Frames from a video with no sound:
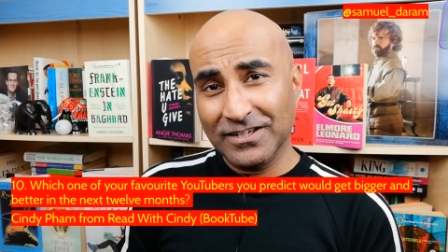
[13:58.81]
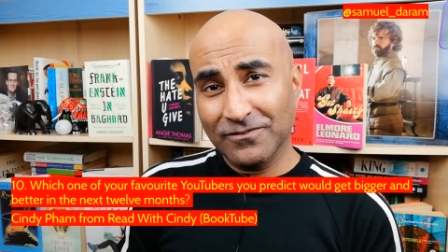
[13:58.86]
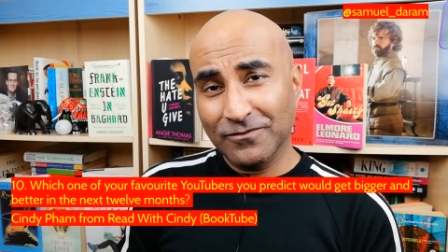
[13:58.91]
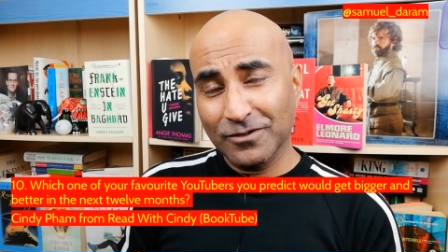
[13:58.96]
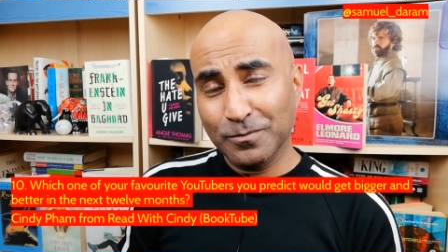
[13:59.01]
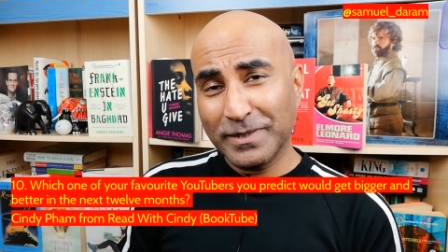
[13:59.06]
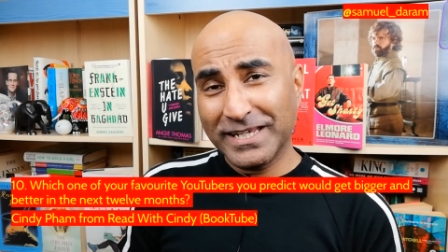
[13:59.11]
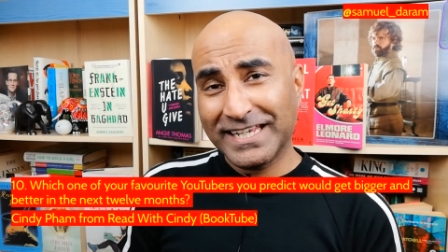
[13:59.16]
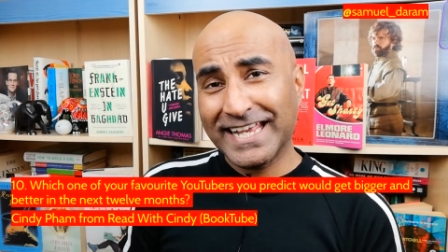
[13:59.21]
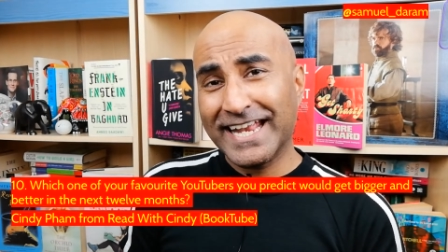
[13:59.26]
will
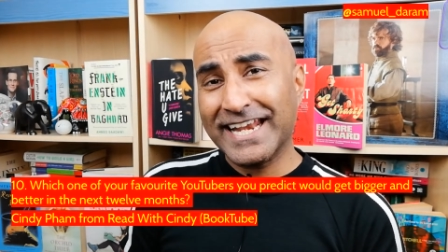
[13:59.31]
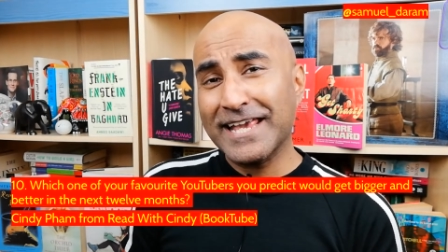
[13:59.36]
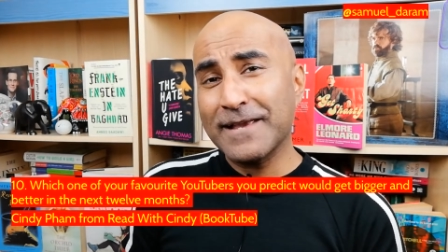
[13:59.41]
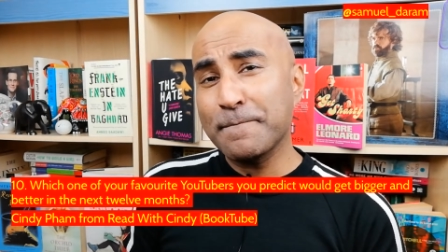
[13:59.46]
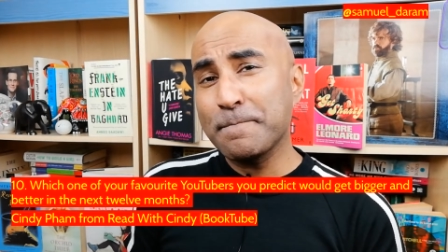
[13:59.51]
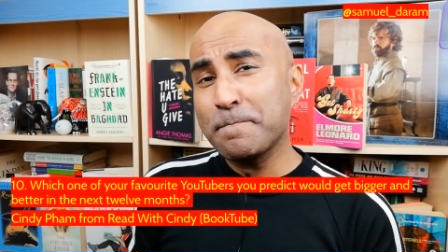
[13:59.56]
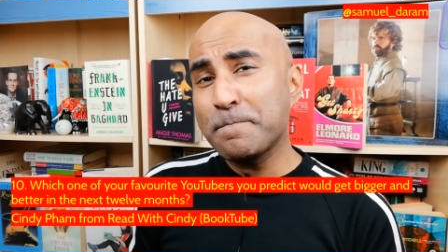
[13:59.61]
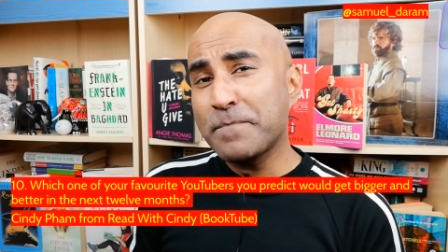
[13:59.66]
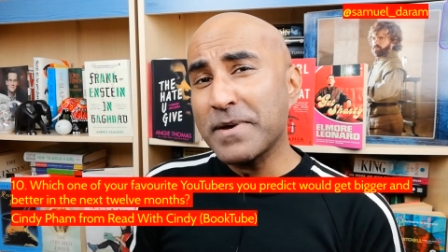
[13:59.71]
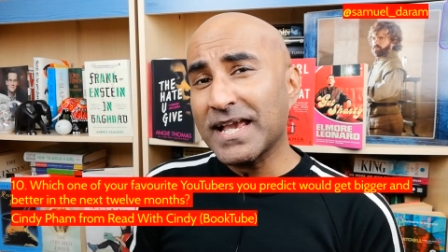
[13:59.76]
be
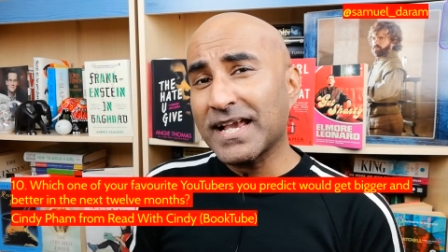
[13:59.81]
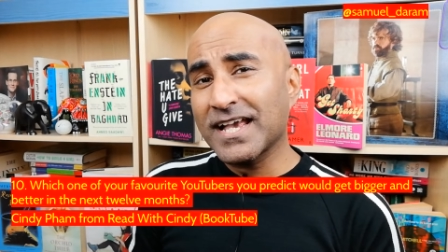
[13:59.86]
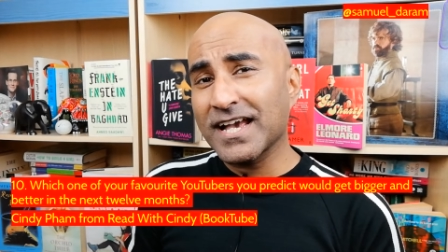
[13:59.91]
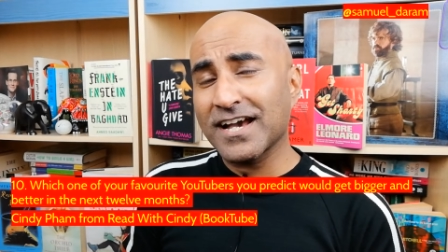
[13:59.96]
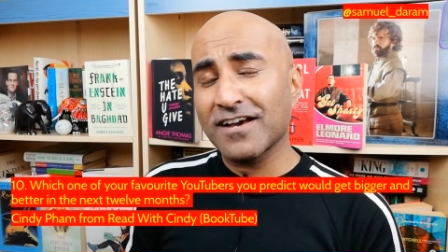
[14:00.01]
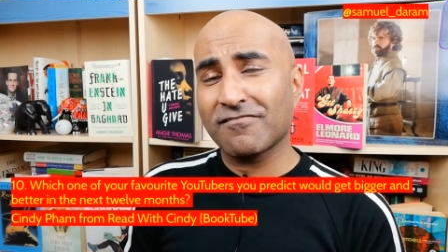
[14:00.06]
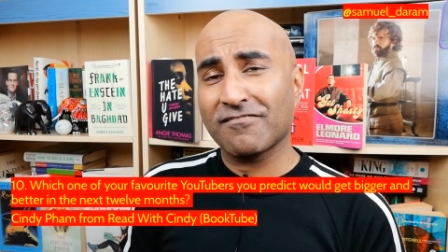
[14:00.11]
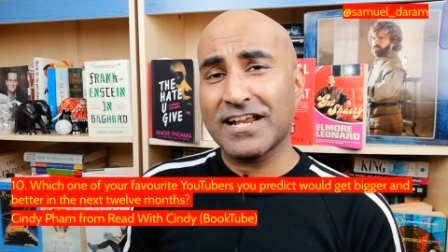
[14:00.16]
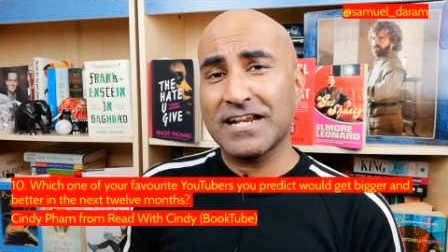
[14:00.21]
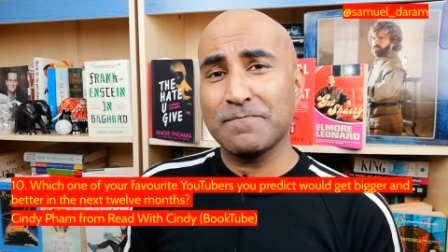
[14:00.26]
getting
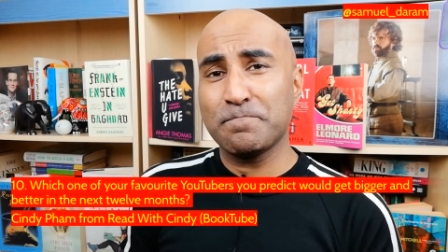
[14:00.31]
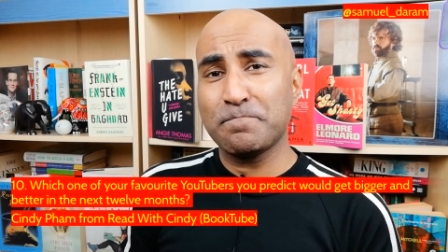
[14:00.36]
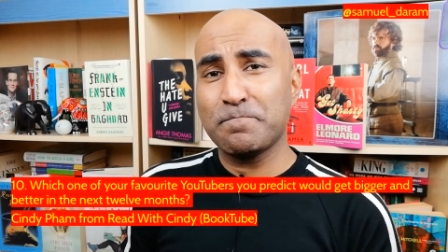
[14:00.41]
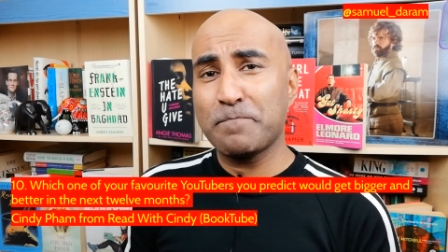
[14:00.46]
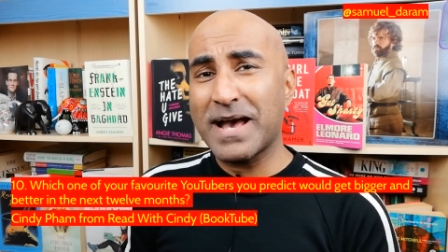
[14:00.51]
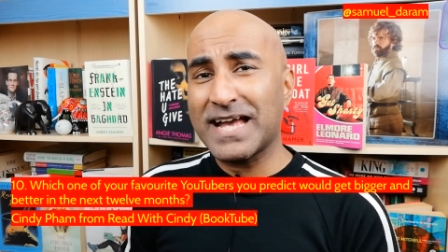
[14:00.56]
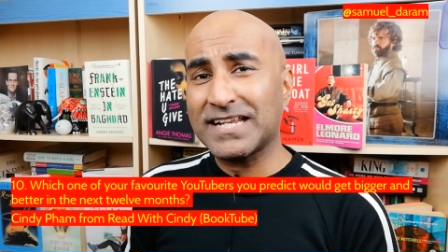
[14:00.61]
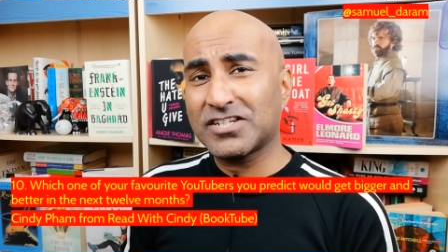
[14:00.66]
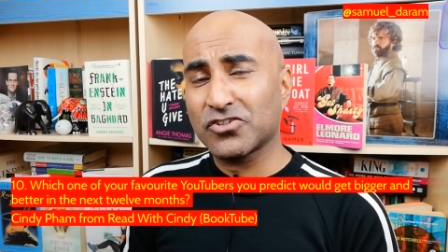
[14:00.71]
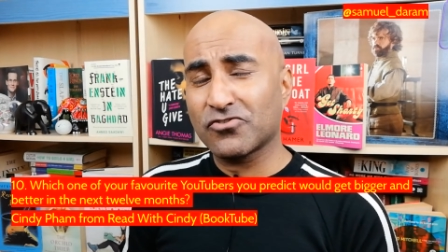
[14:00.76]
bigger and
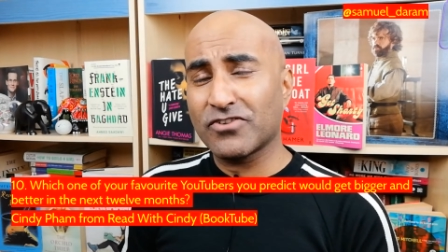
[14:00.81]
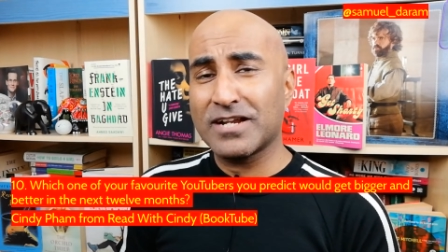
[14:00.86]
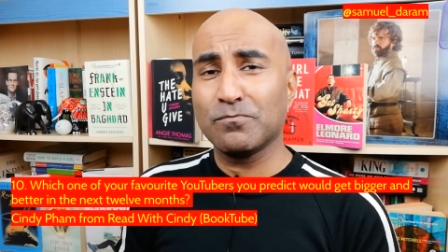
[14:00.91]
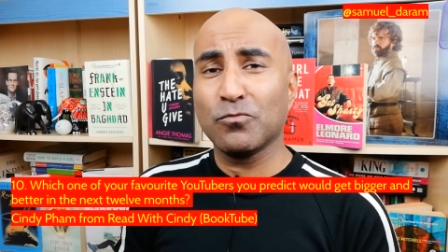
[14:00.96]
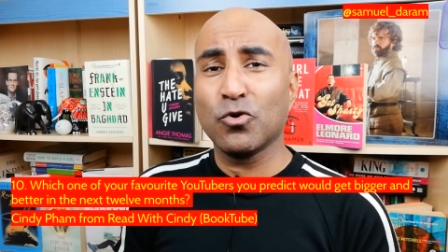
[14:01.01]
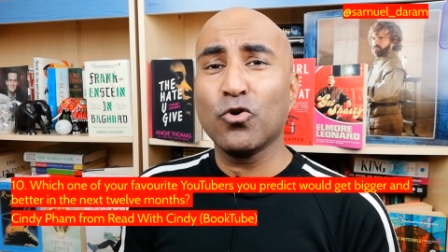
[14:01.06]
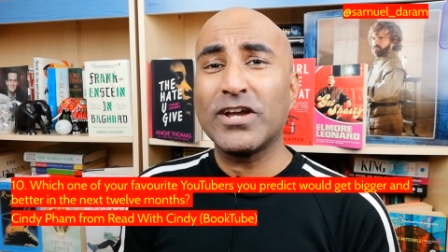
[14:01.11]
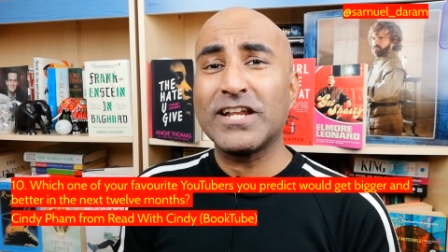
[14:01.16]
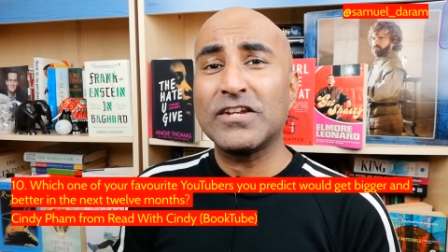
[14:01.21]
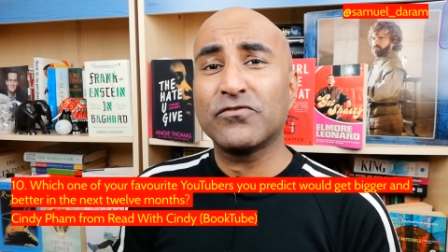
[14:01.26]
better and
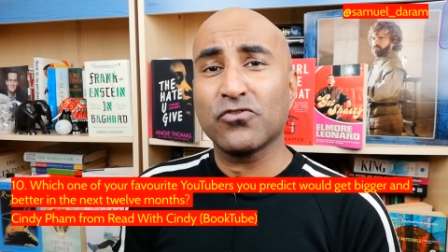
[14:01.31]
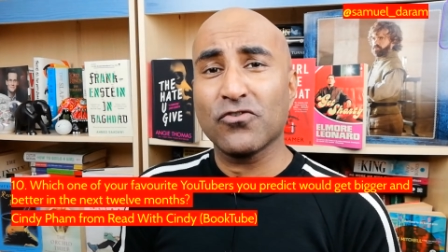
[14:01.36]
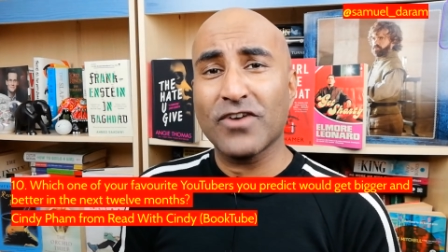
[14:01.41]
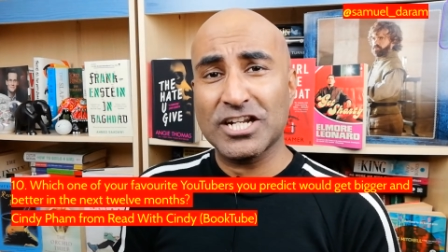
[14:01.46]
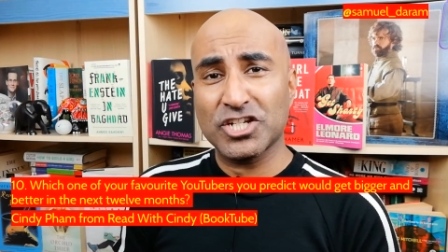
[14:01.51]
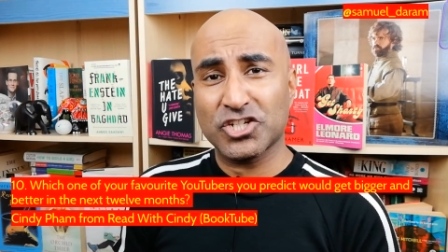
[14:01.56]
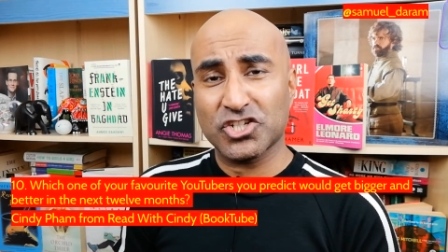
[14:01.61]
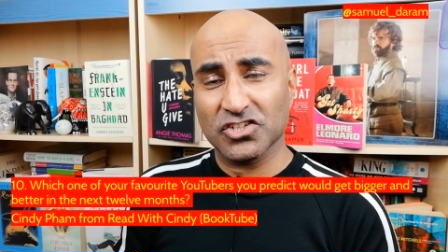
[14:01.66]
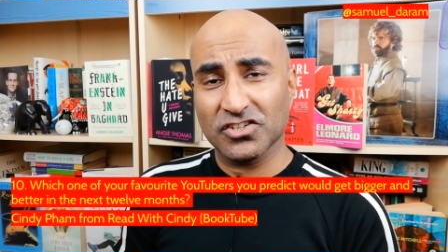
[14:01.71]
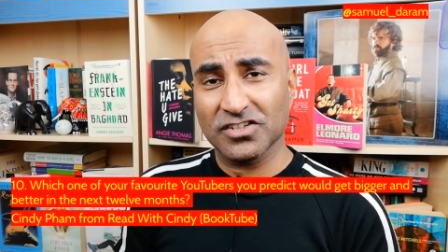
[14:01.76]
more
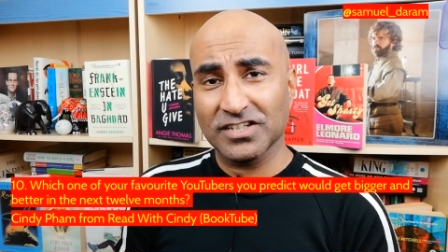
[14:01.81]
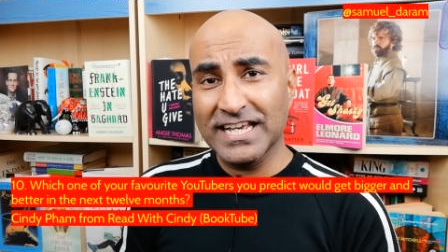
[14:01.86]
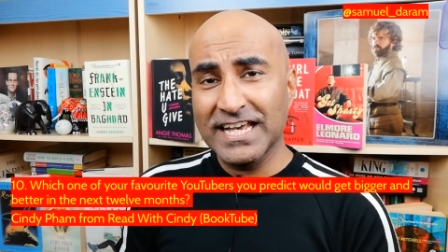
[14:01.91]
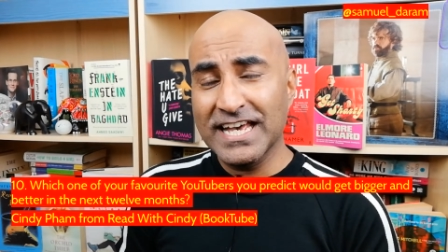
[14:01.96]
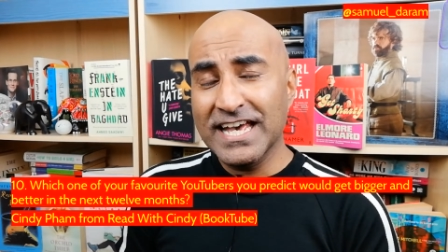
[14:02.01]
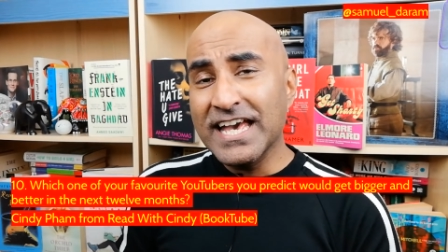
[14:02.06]
influential